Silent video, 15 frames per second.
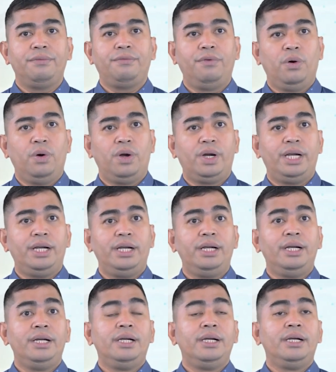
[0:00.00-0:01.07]
for
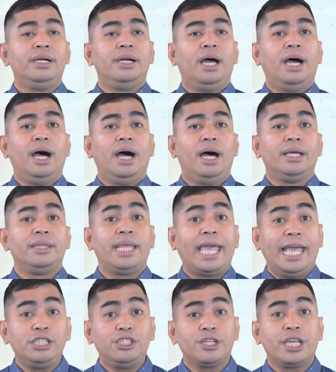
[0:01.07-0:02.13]
the
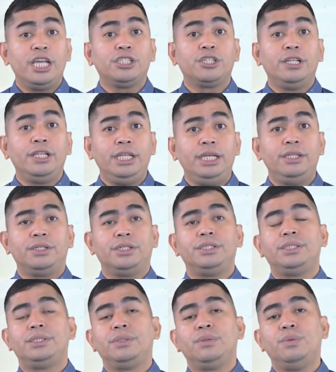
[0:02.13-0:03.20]
education
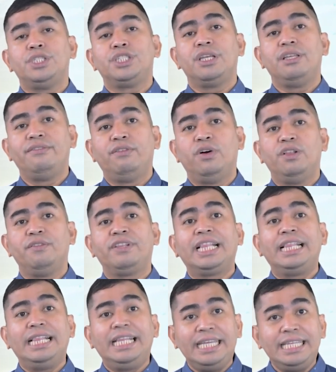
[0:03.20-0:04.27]
leaders, which involve
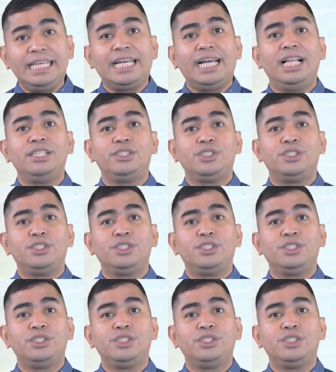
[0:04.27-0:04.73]
clinical